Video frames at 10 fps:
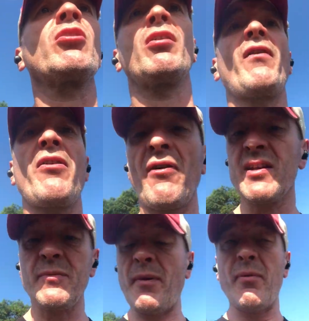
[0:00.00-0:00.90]
a lot of other
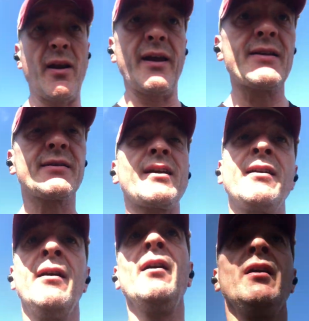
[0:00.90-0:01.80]
faster people there yesterday.
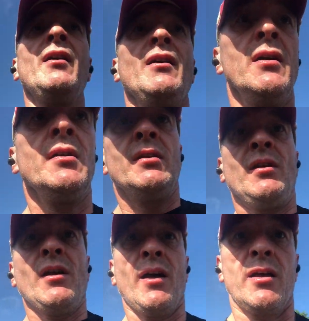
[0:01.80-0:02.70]

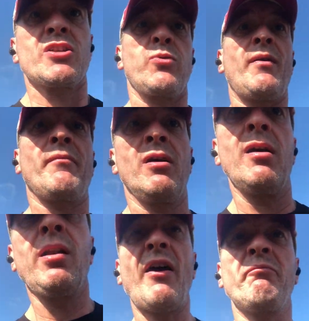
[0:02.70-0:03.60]
Swim
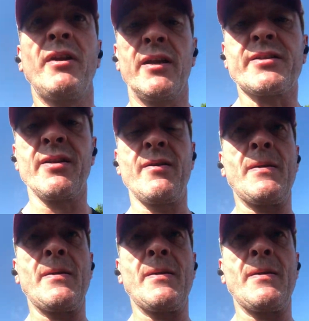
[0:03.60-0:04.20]
11 minutes